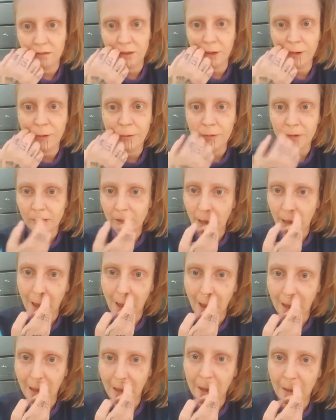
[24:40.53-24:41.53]
know.
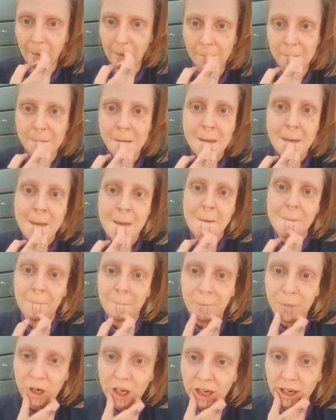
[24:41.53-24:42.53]

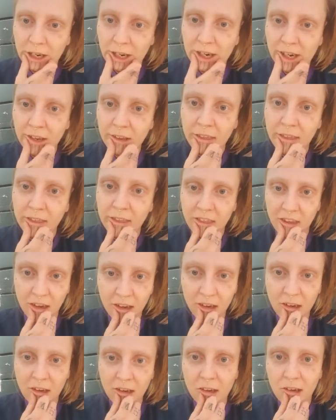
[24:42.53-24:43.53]
But I
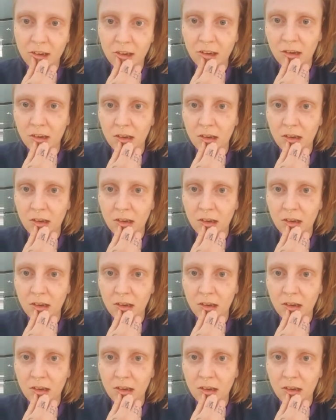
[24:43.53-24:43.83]
think